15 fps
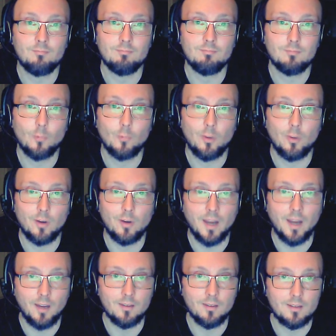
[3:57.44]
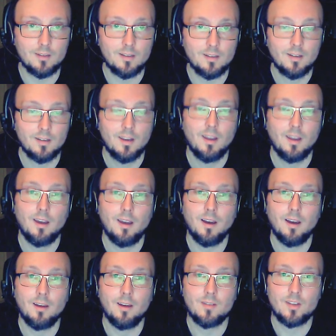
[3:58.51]
with your hands
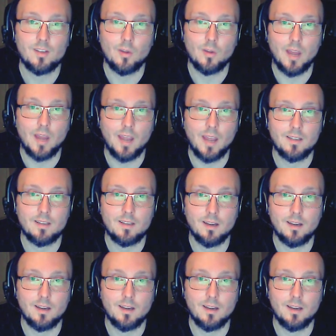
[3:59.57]
so that